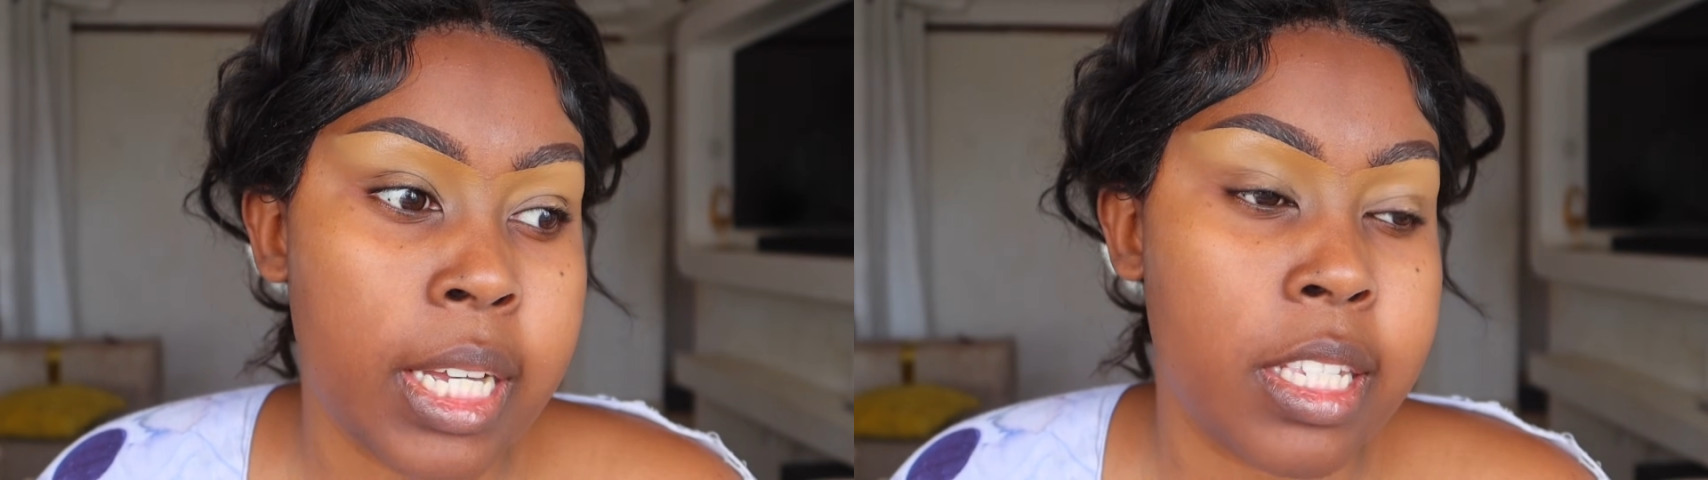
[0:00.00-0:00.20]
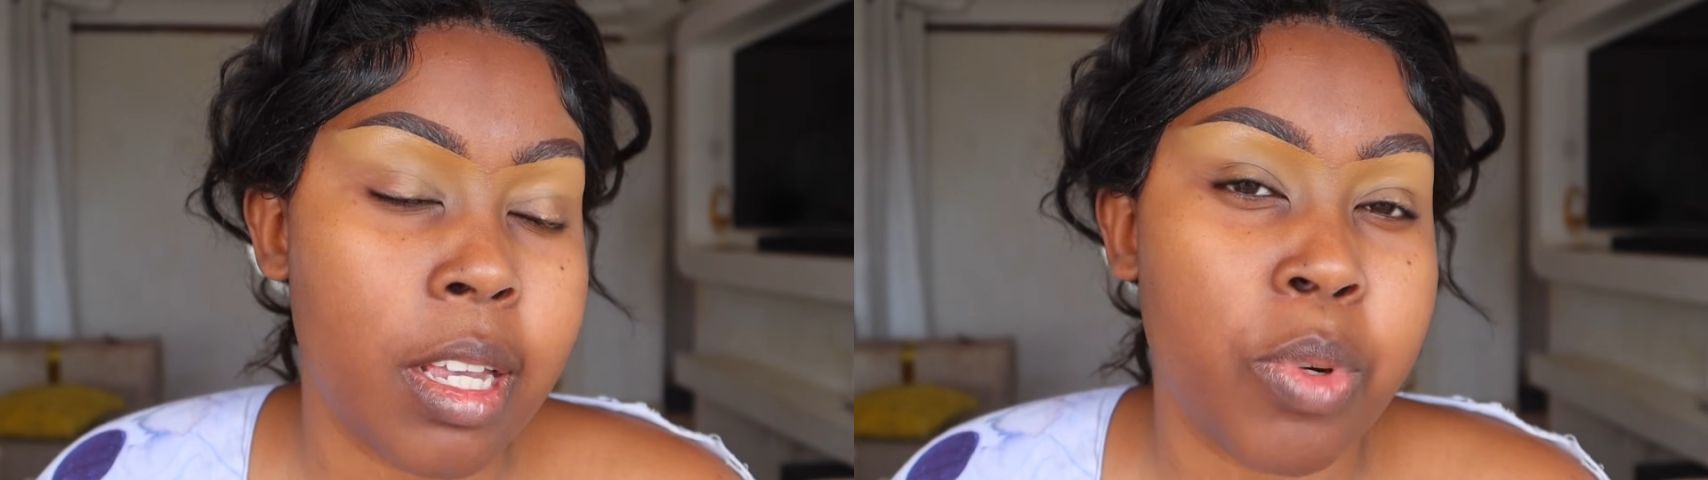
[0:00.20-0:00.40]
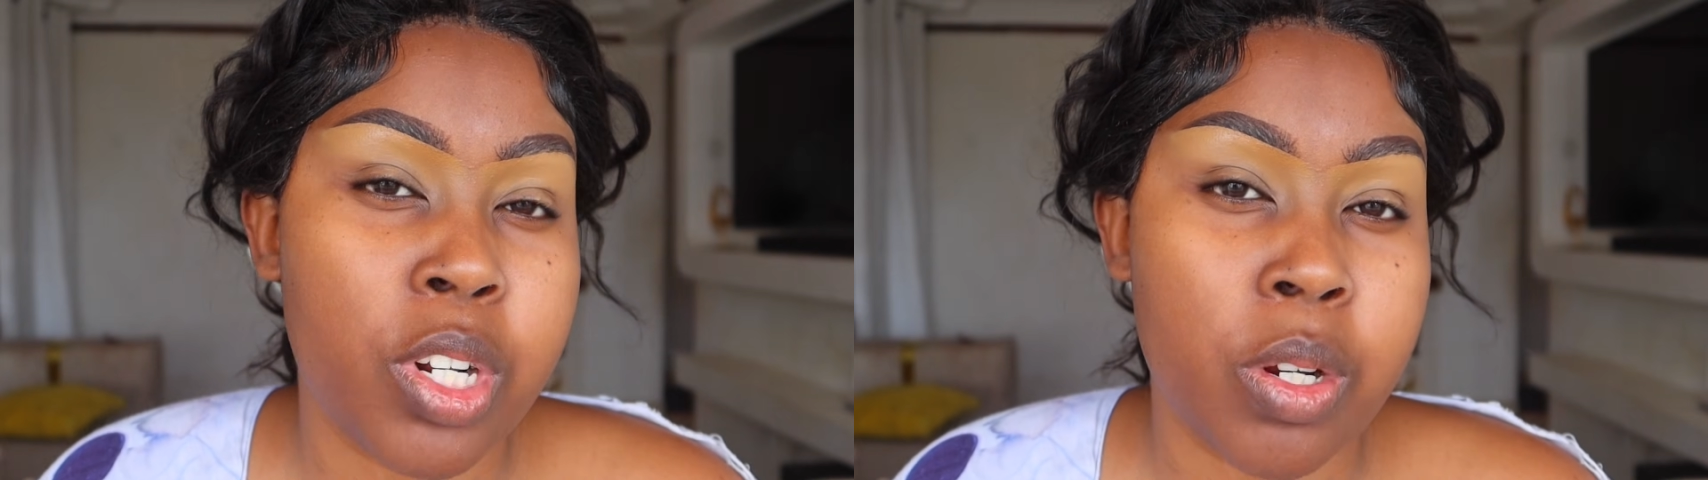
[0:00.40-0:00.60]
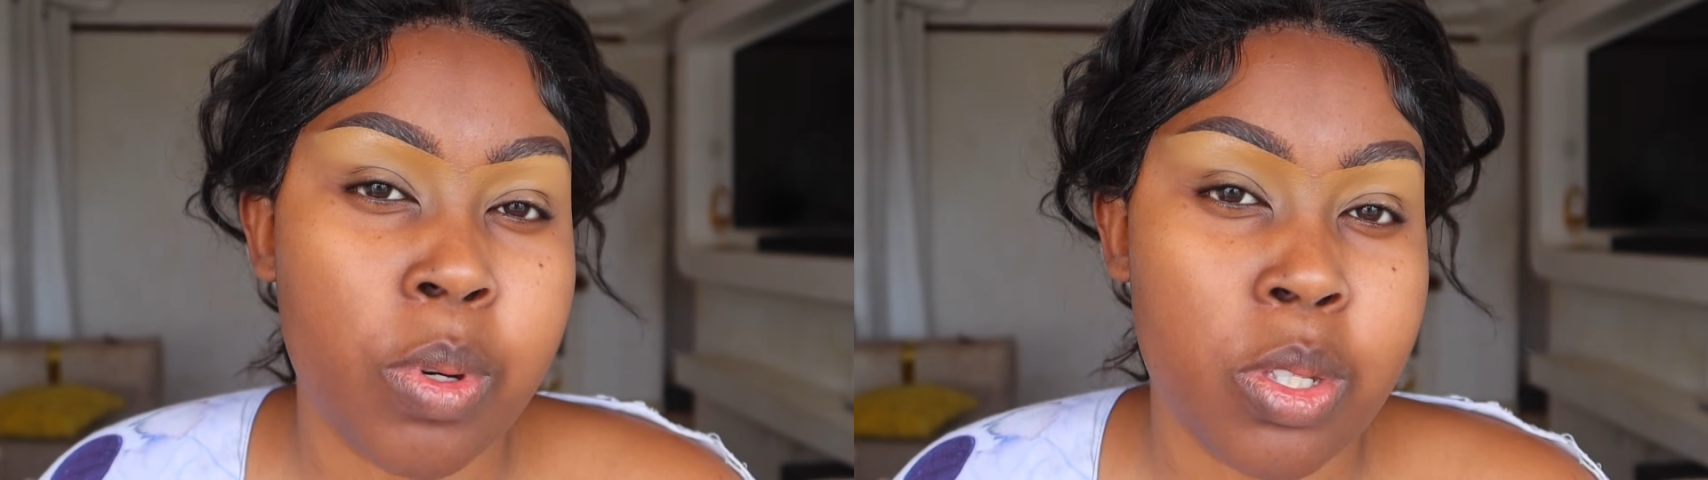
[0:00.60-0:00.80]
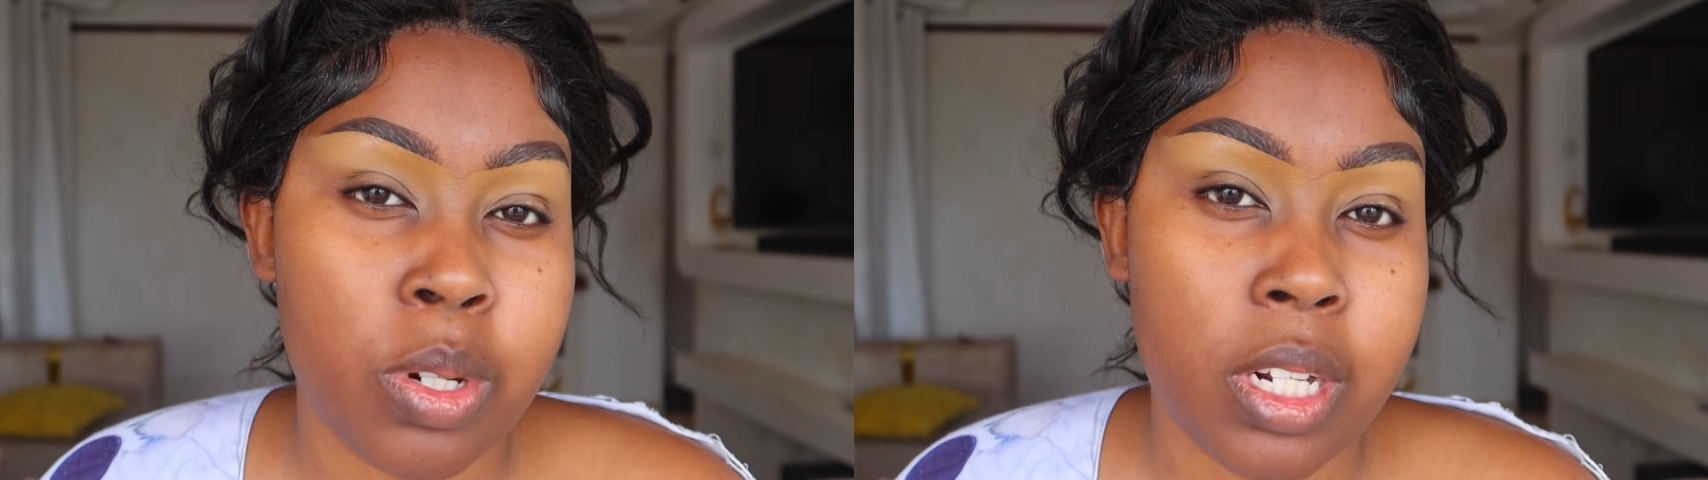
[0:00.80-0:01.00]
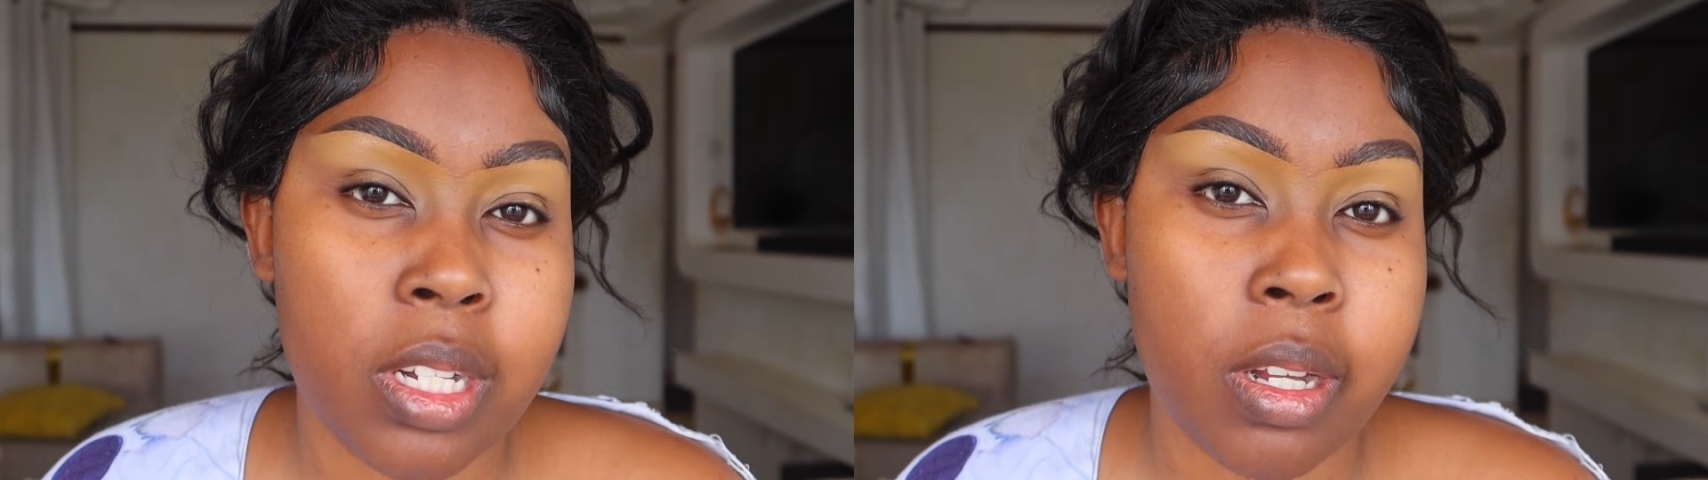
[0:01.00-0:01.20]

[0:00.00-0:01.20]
somebody request on it